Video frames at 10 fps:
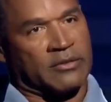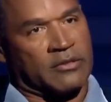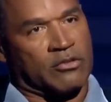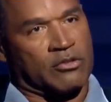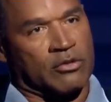
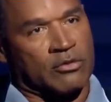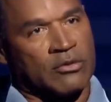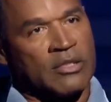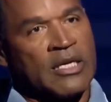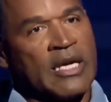news is coming
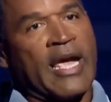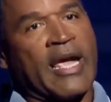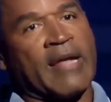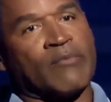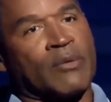out
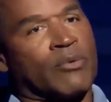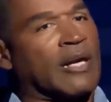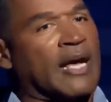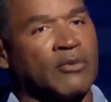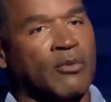that's making it
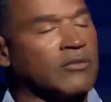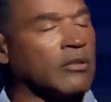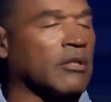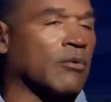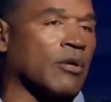even more
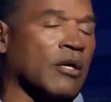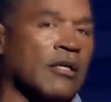viral.